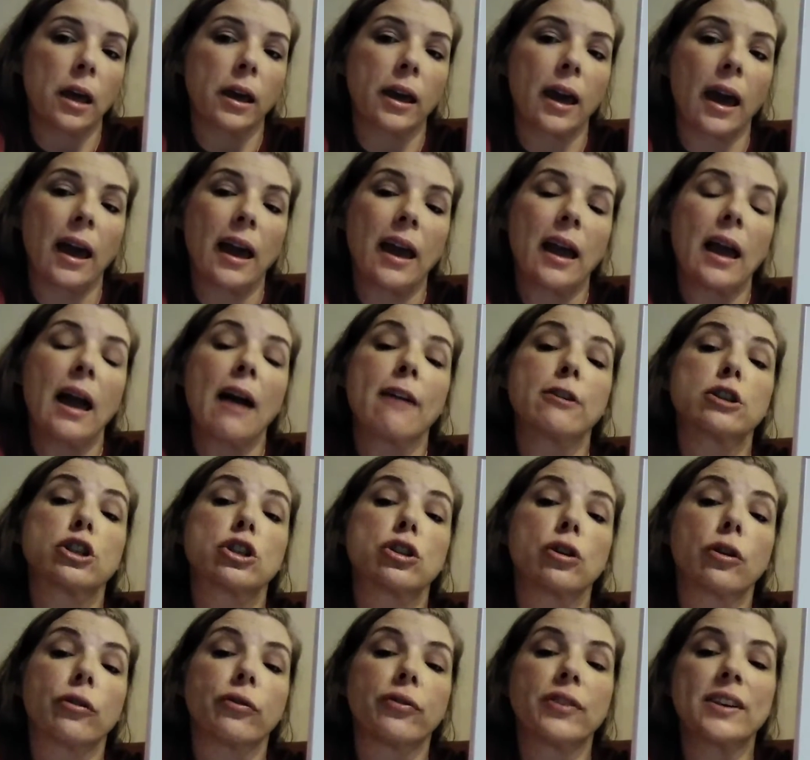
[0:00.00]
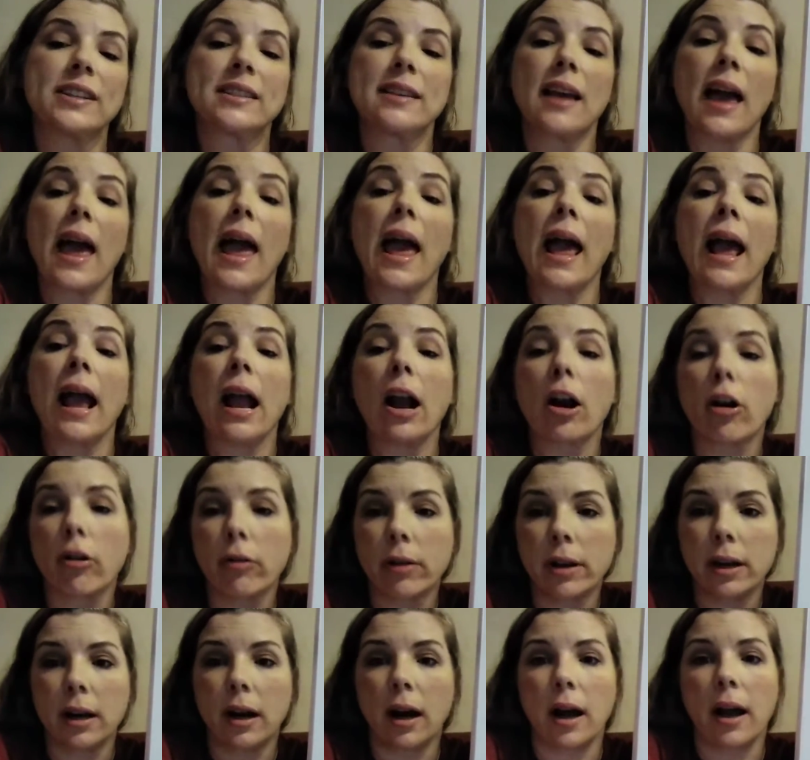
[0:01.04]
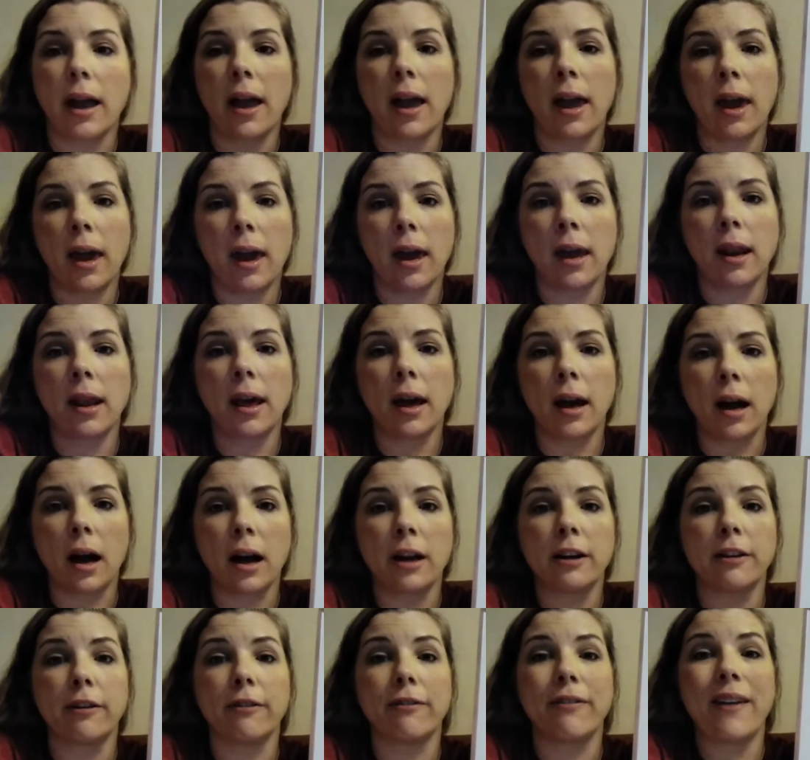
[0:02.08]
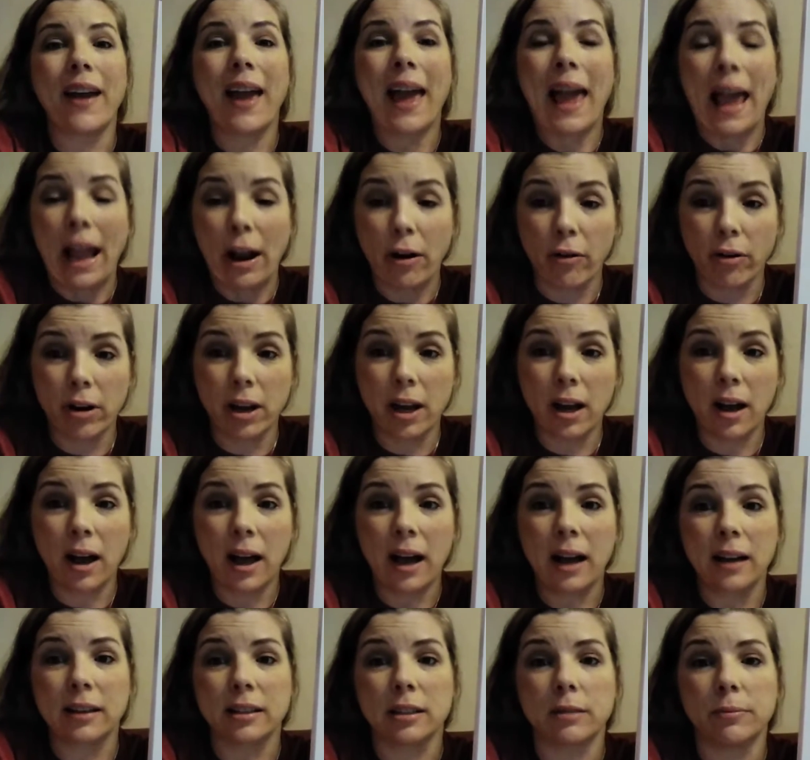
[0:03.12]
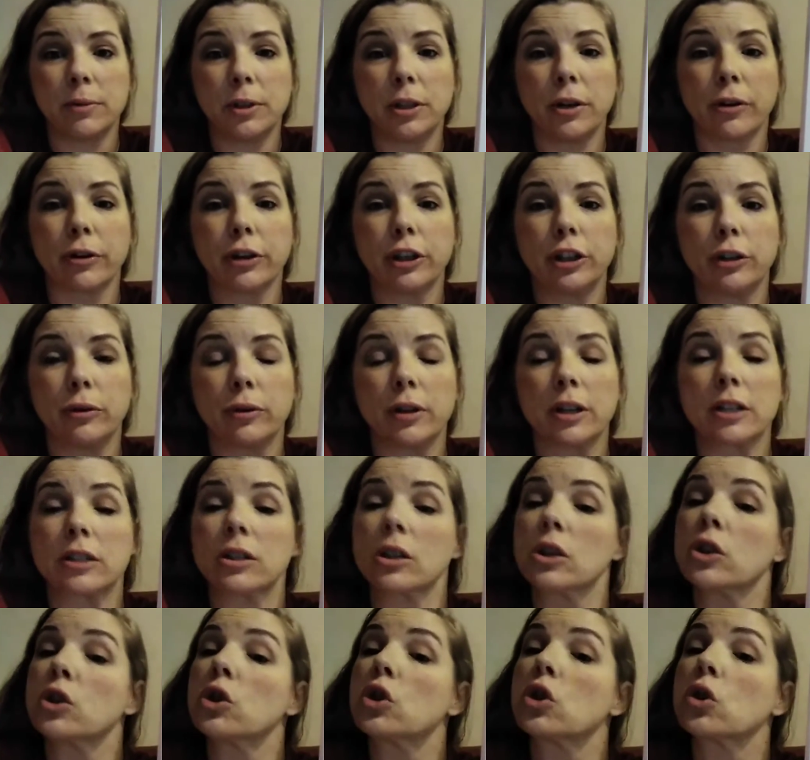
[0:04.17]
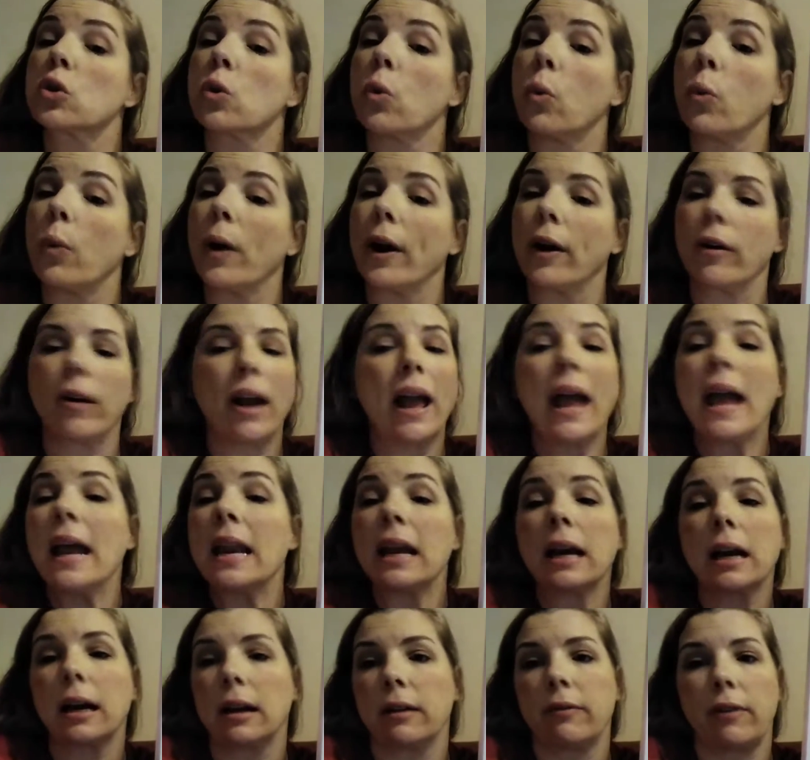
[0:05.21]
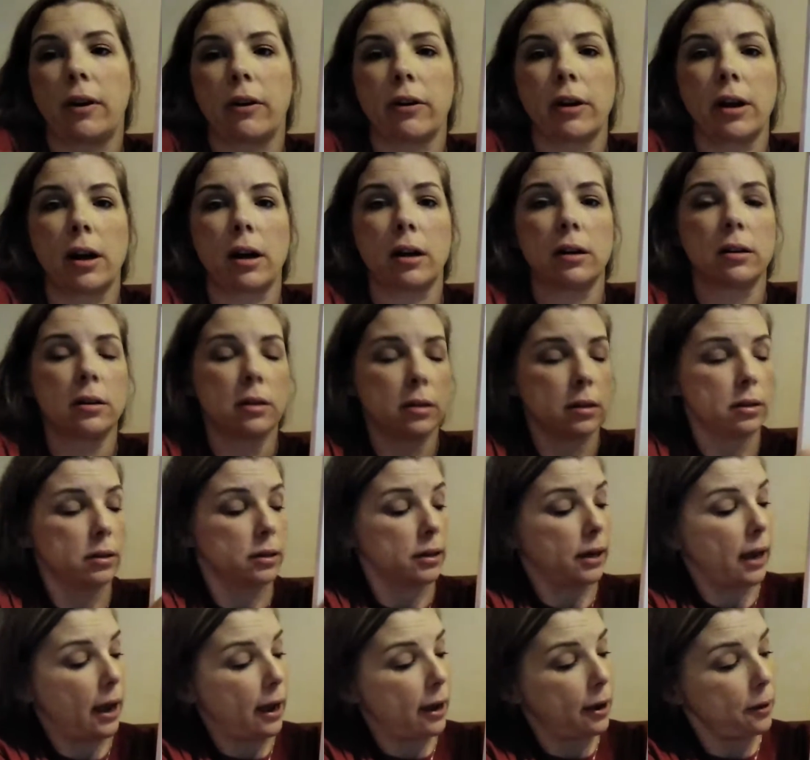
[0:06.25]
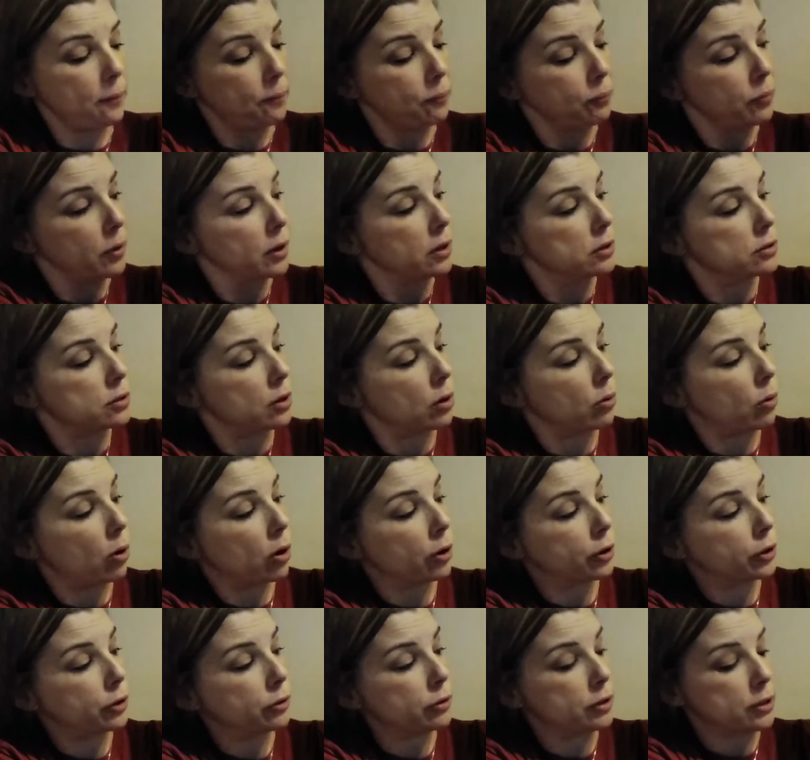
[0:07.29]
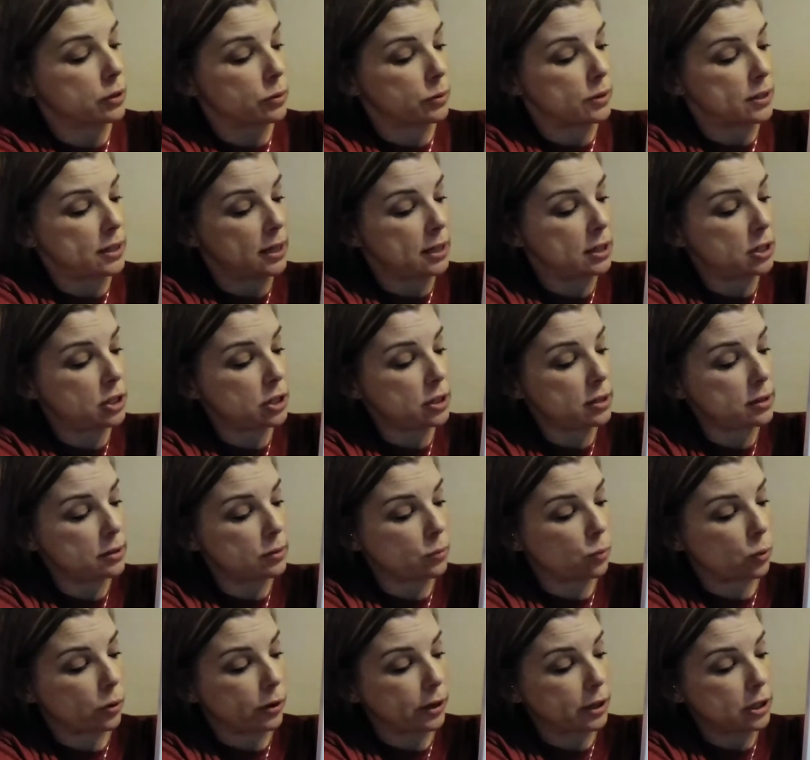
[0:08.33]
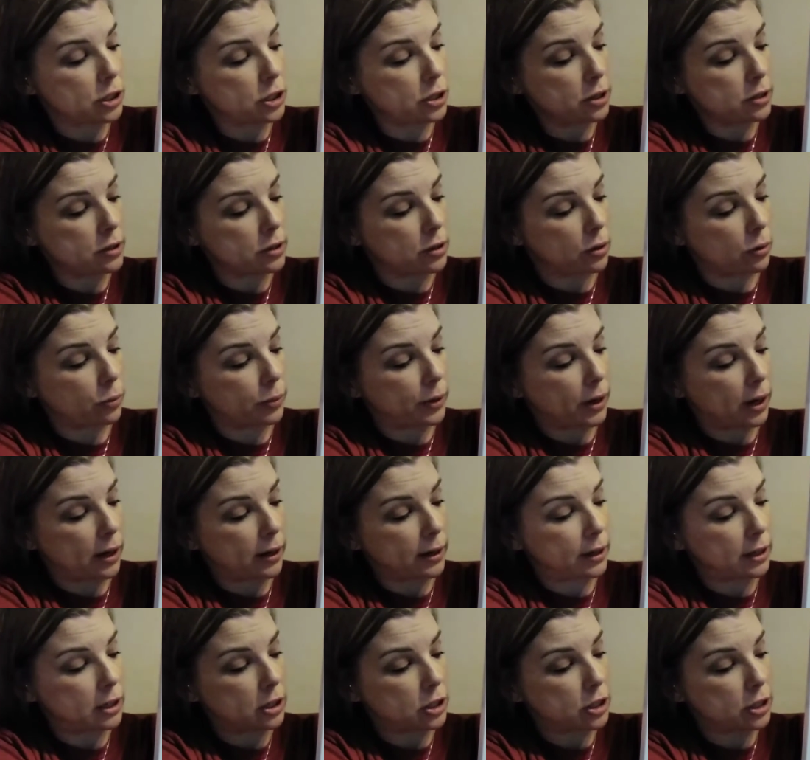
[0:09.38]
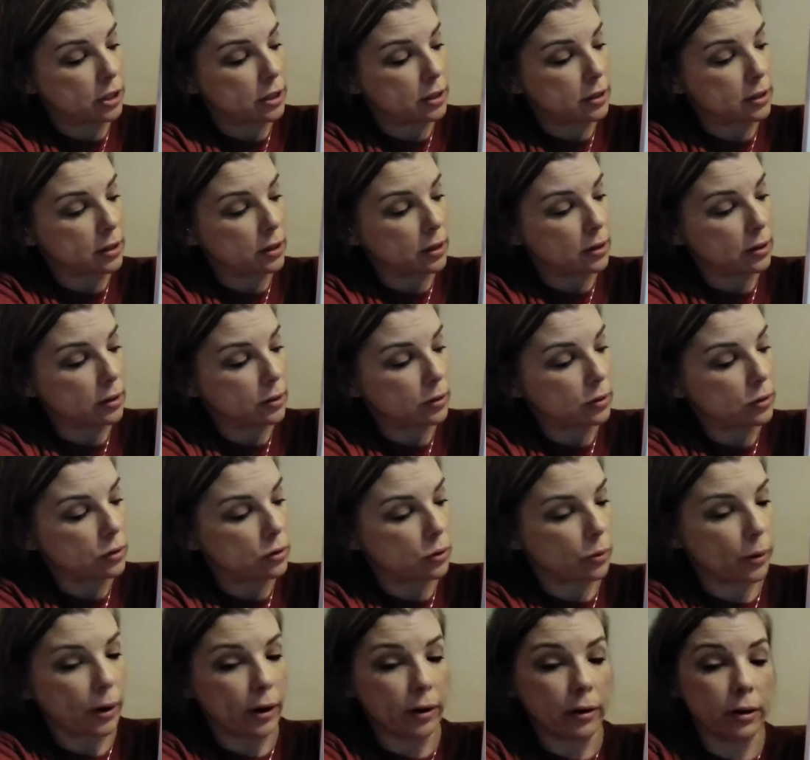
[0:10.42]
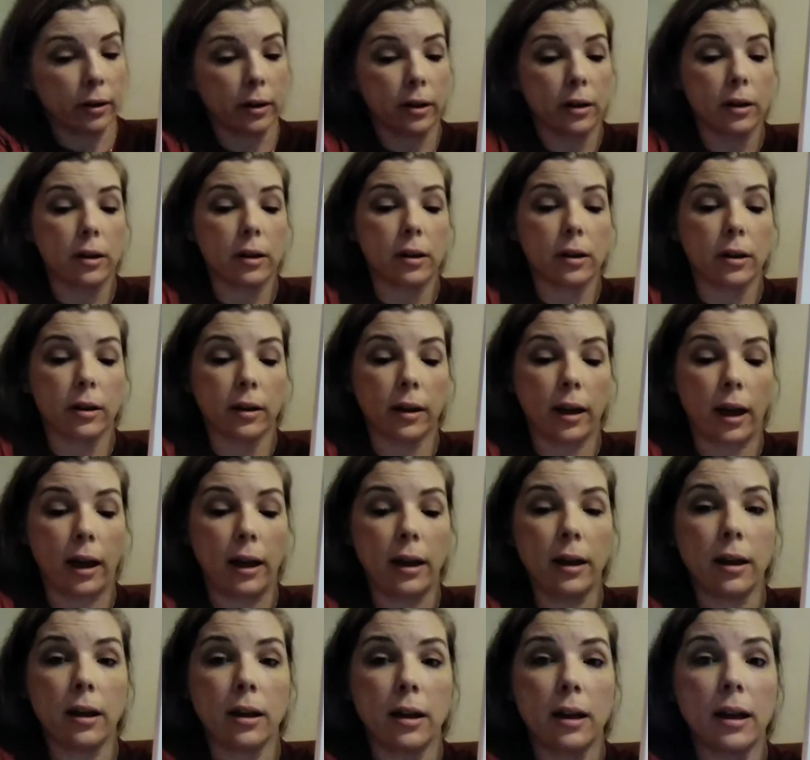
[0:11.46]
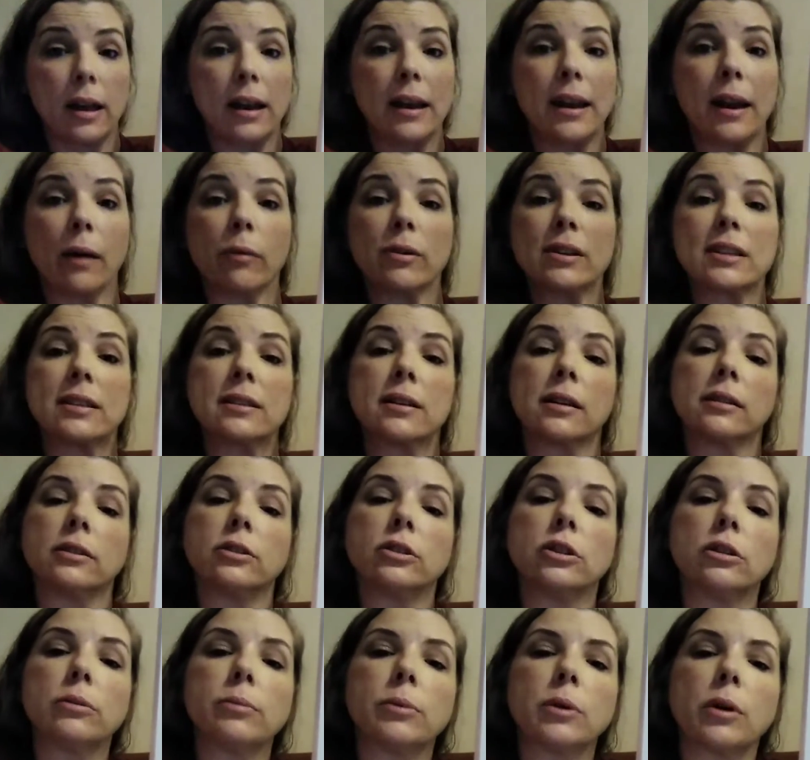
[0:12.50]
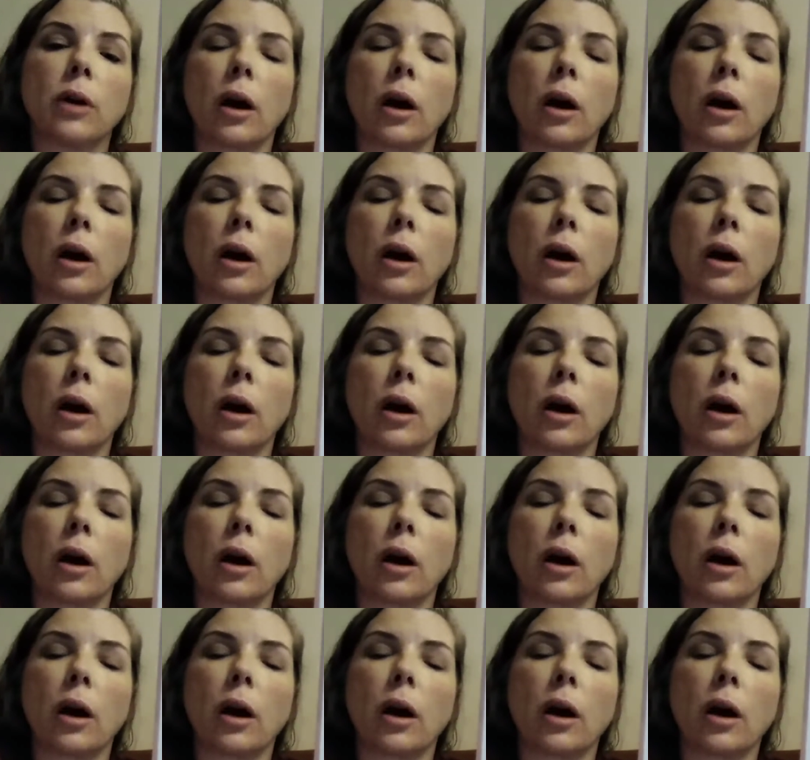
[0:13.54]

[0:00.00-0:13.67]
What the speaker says: Okay, surface area. Any kind of area has to be your units squared. Any kind of area. Okay, so our units were inches, so we got inches squared. Okay, now a cylinder,